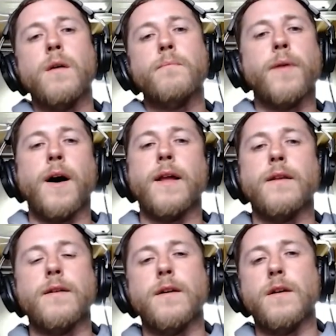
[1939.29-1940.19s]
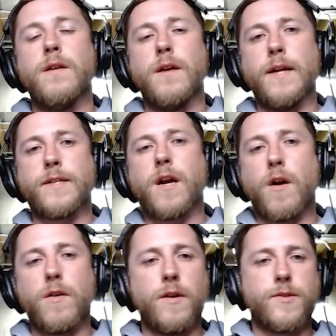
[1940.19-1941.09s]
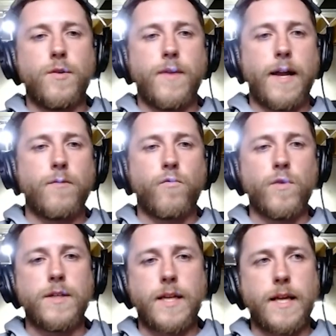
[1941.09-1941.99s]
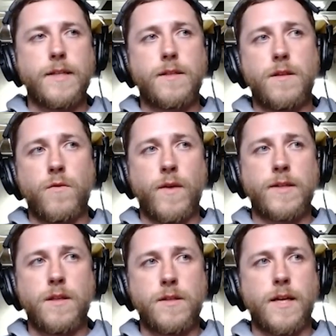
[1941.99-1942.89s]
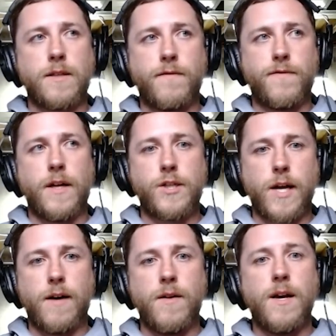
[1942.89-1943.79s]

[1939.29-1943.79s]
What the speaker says: but it's a card also that really needs the rest of the set to flesh out.